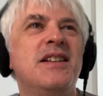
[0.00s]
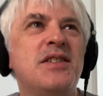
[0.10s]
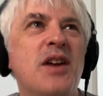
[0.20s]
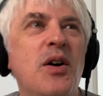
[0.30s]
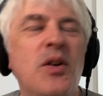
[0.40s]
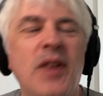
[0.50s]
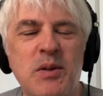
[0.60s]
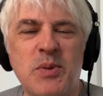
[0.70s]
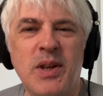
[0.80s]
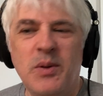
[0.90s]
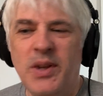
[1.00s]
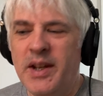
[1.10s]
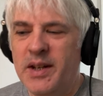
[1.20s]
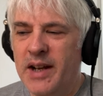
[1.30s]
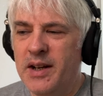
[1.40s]
So that was when
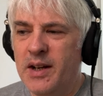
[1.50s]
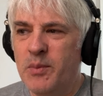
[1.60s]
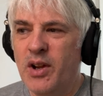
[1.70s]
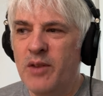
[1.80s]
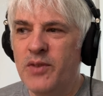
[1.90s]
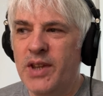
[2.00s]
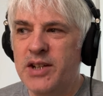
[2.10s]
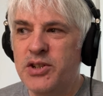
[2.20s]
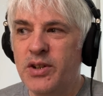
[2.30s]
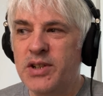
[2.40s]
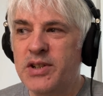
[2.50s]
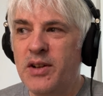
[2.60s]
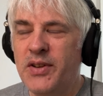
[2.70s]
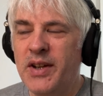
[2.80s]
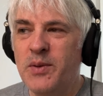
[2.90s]
they ended up going for that sugar
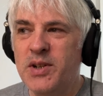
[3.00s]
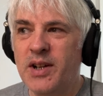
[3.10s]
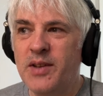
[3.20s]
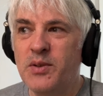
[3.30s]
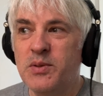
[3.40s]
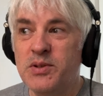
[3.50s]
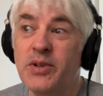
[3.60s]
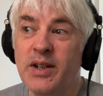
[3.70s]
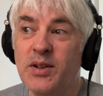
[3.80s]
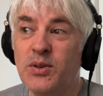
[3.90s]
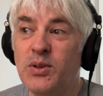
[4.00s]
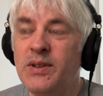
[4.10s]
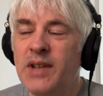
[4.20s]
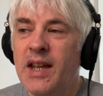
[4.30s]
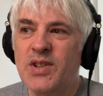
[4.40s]
skull thing, which I thought was really
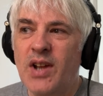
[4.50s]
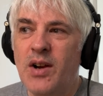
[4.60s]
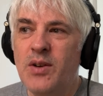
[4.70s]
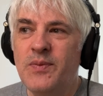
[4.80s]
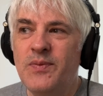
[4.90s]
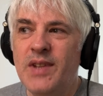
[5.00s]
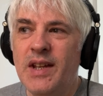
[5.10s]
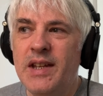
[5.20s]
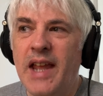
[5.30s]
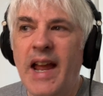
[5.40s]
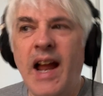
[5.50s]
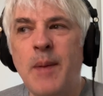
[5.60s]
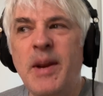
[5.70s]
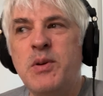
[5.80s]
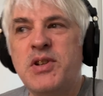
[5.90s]
cool. So yeah,
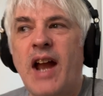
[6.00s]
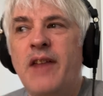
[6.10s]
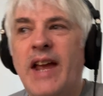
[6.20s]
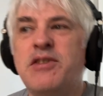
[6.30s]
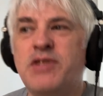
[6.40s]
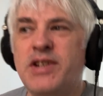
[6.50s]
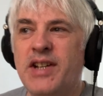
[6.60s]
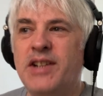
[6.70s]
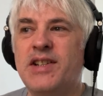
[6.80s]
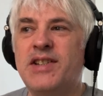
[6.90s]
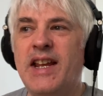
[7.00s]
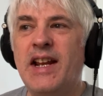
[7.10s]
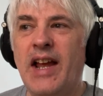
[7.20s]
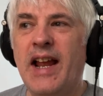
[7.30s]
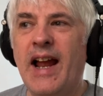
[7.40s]
I mean, it was kind of interesting to see
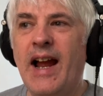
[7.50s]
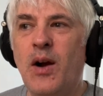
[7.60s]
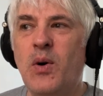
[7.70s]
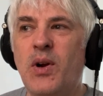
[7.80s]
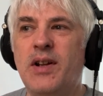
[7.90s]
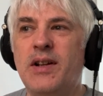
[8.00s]
like how,